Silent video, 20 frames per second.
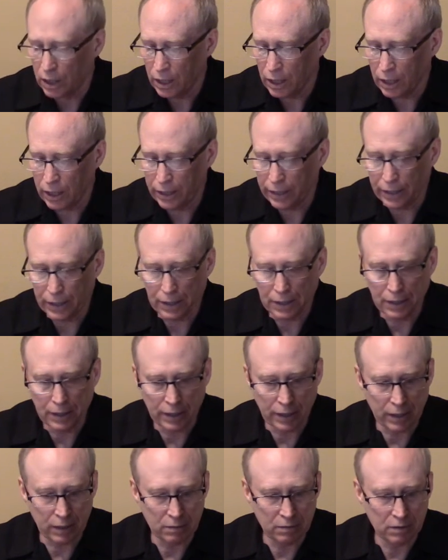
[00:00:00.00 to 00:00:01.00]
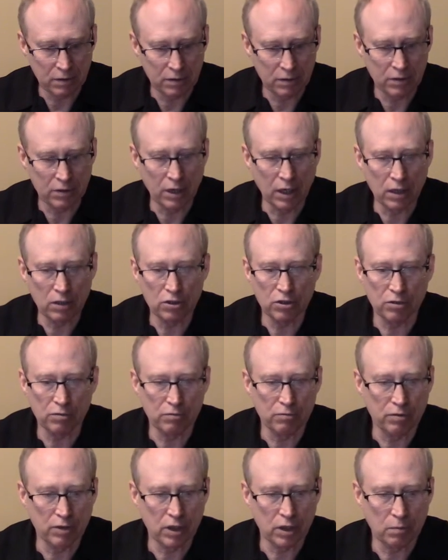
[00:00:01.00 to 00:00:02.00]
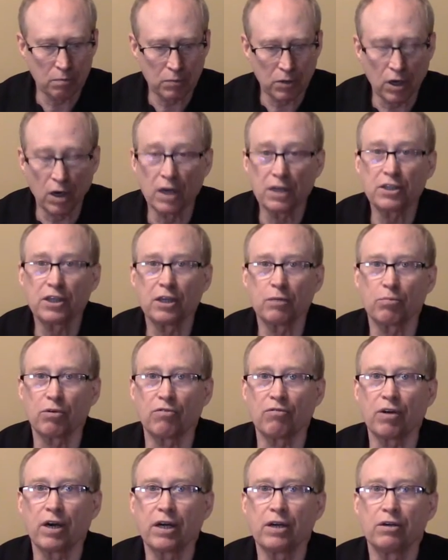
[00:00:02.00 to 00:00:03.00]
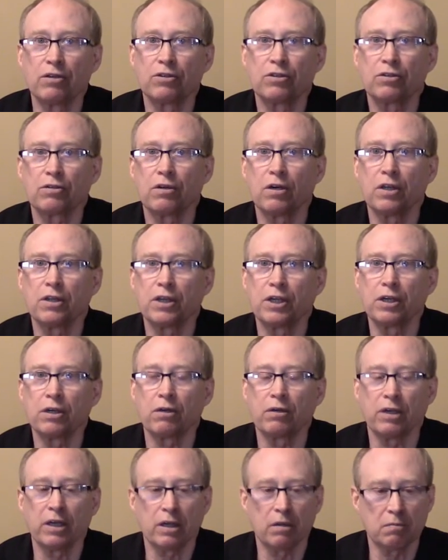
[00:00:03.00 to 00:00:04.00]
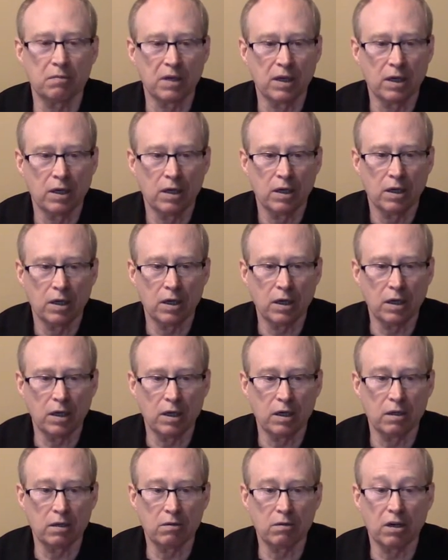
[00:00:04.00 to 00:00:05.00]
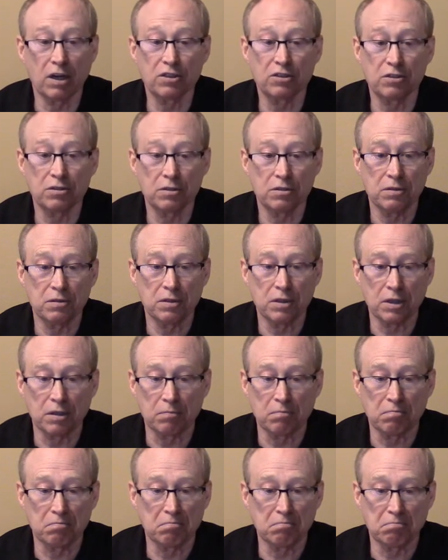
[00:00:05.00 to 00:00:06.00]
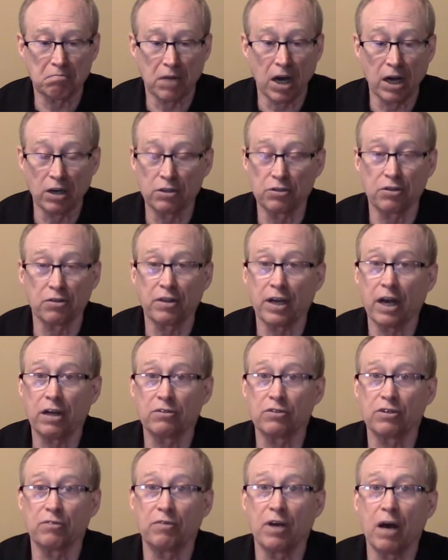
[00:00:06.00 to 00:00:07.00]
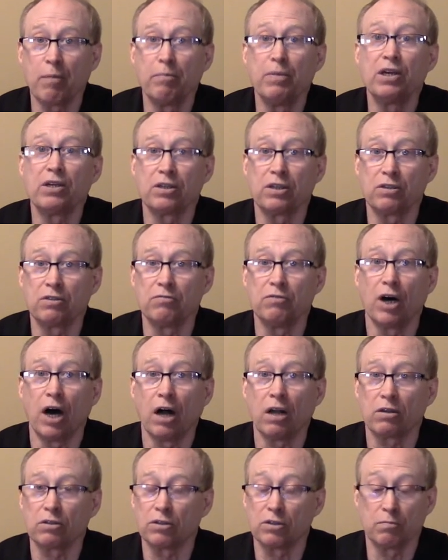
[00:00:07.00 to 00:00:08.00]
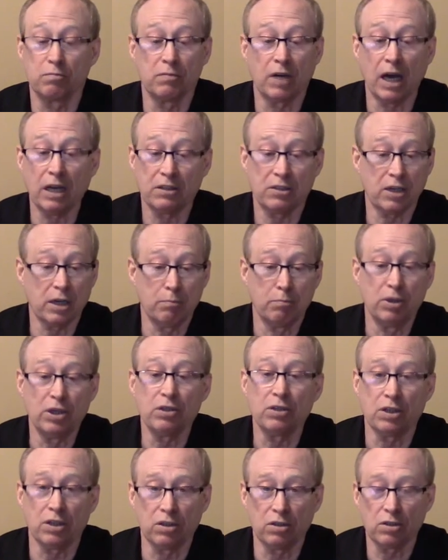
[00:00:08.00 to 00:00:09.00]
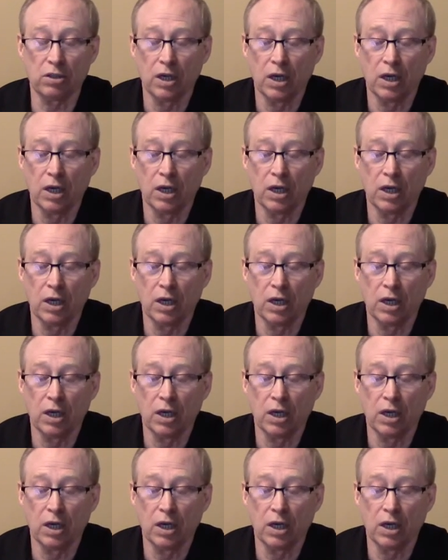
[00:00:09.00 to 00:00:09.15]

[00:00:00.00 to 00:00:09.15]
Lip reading: And tons of content providers on the internet lost hundreds of thousands, if not millions of dollars. I'd say billions.